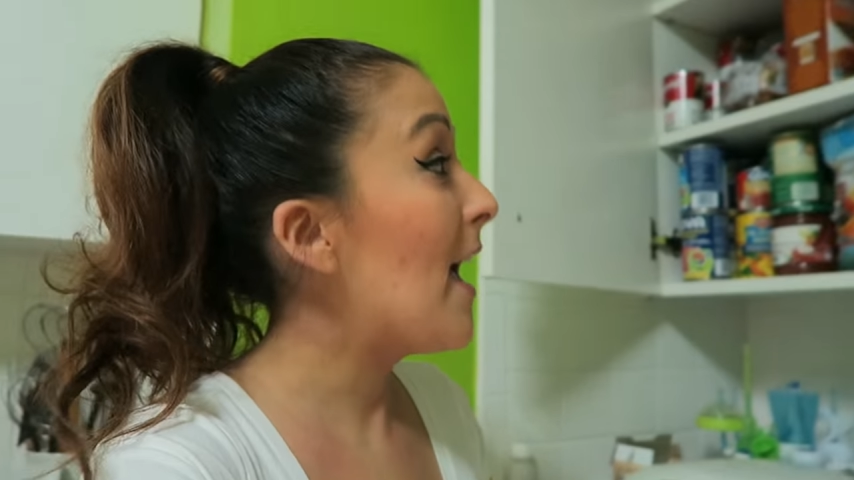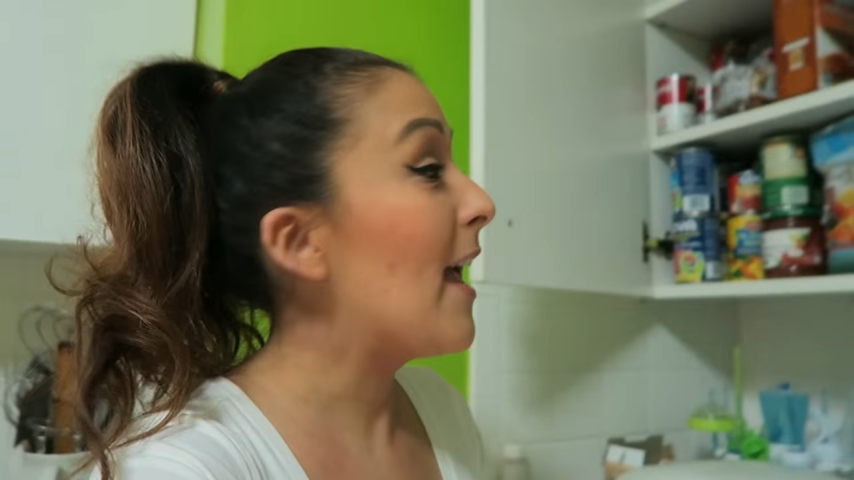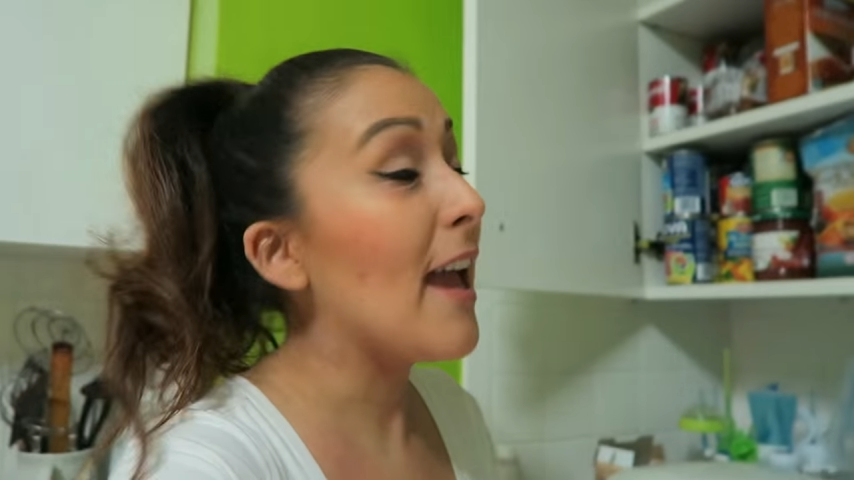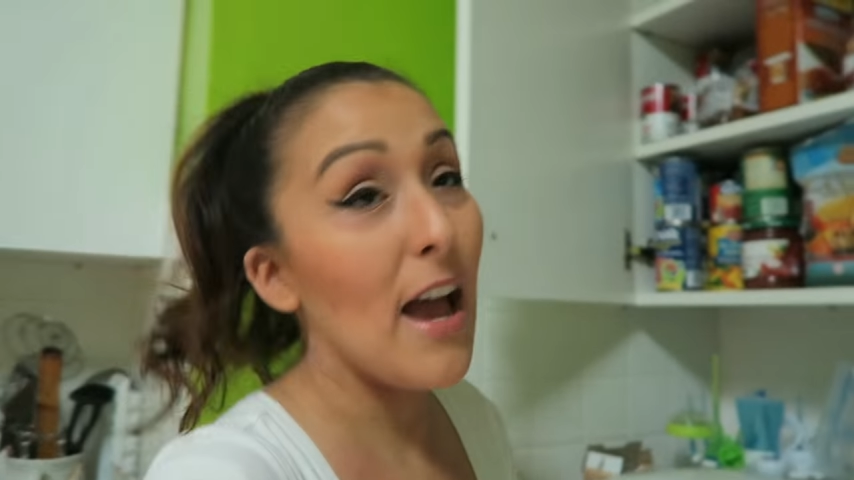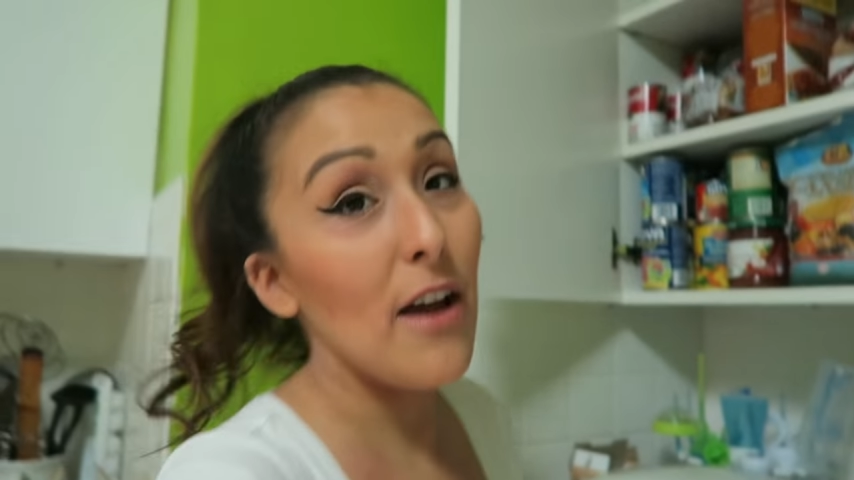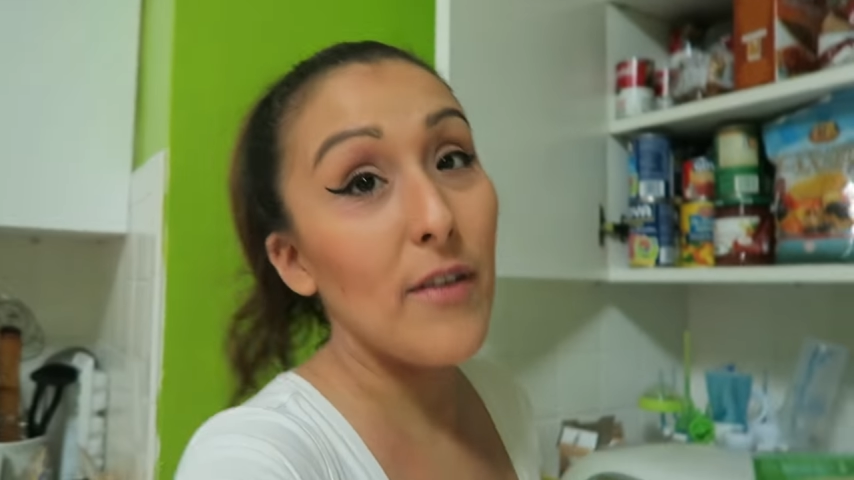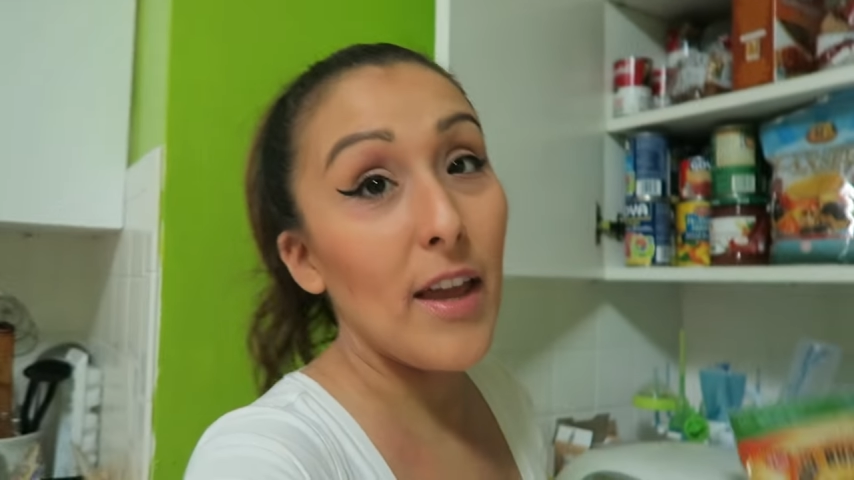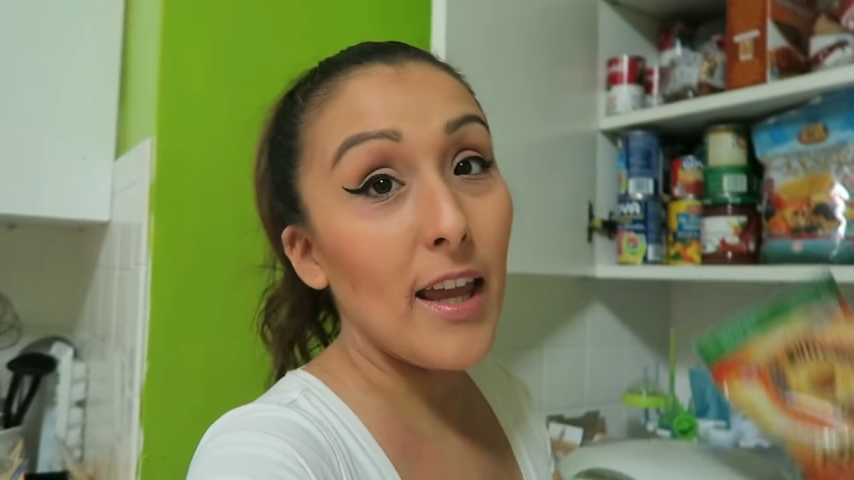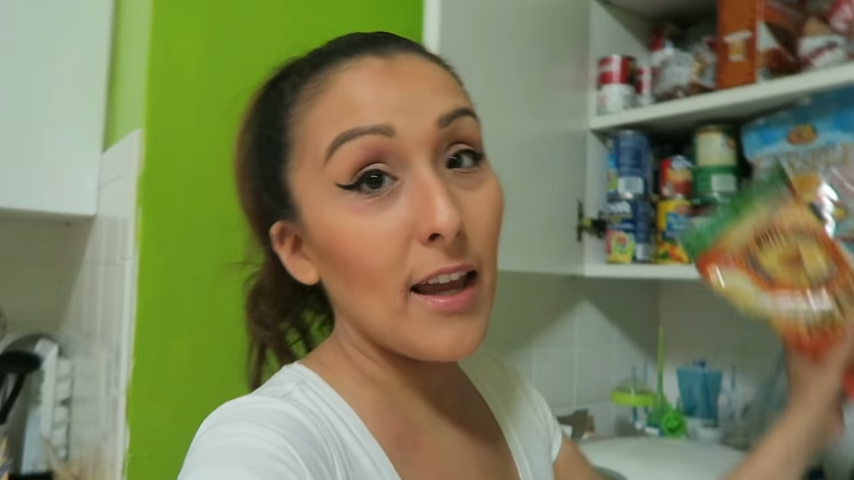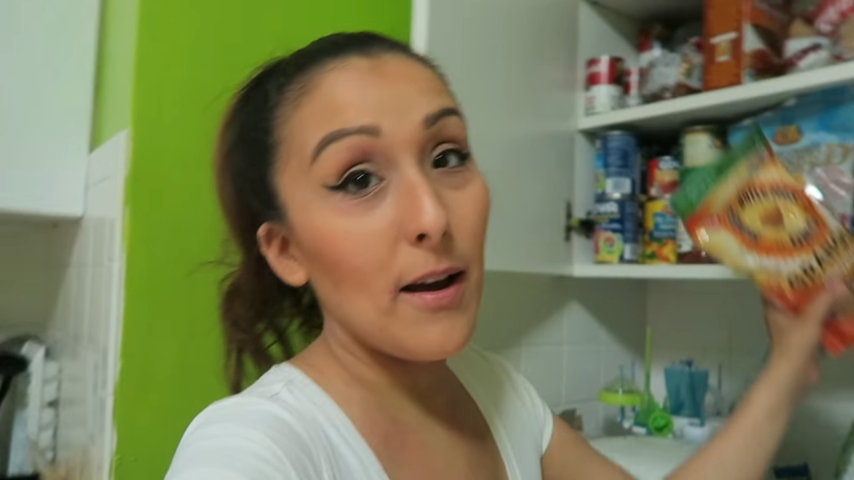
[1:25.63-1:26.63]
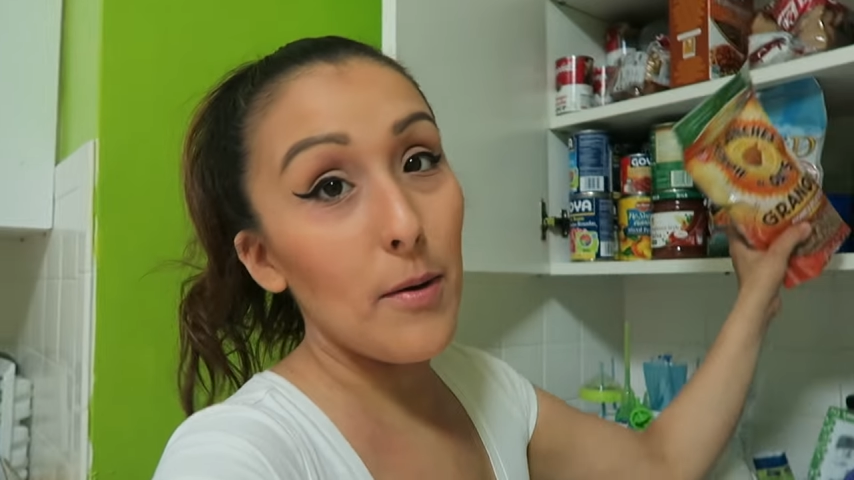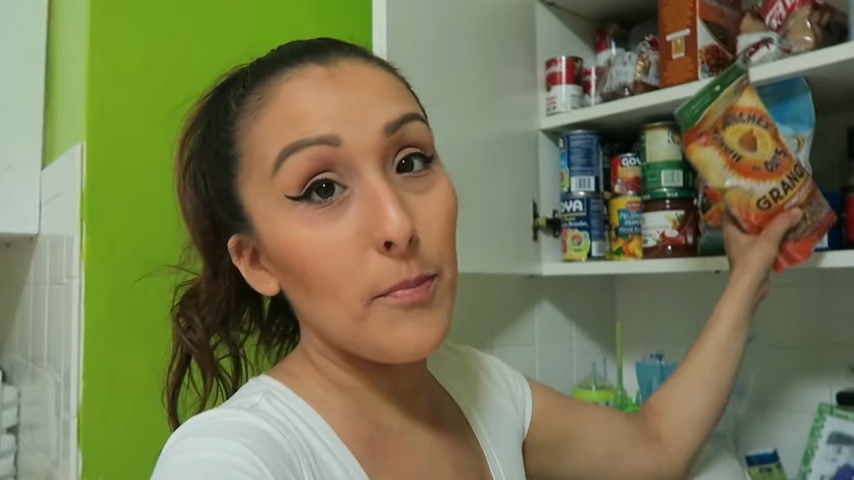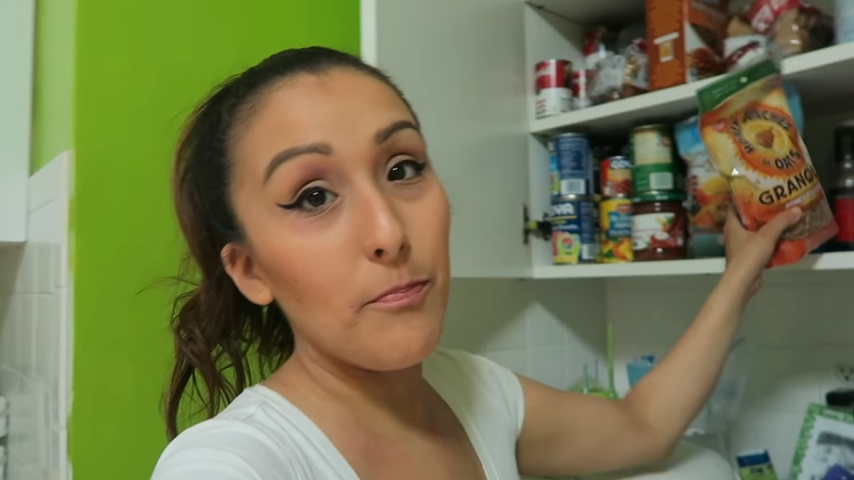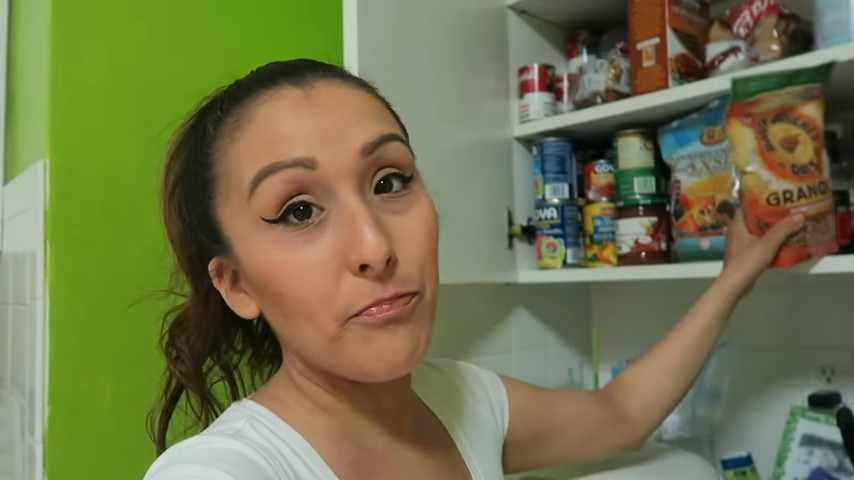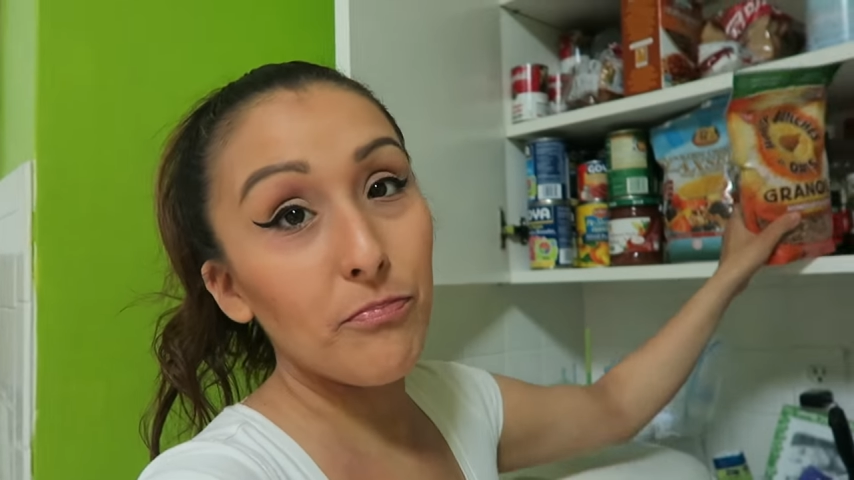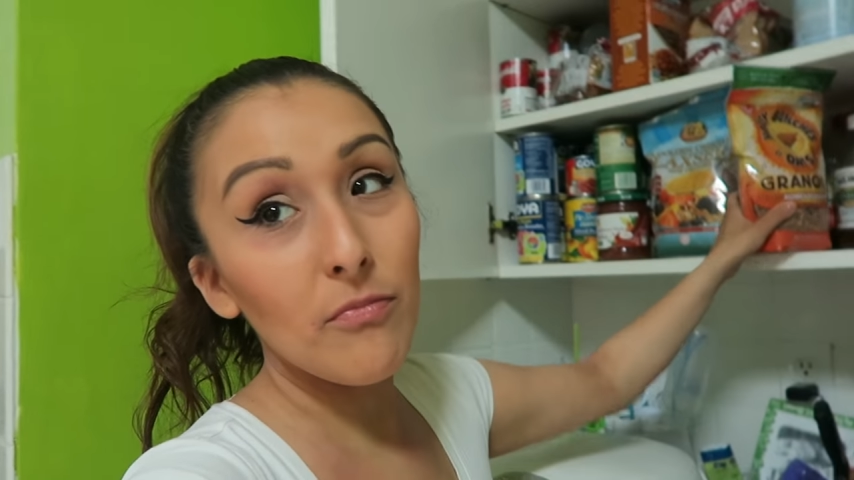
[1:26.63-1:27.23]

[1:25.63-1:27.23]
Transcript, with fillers: I have a um,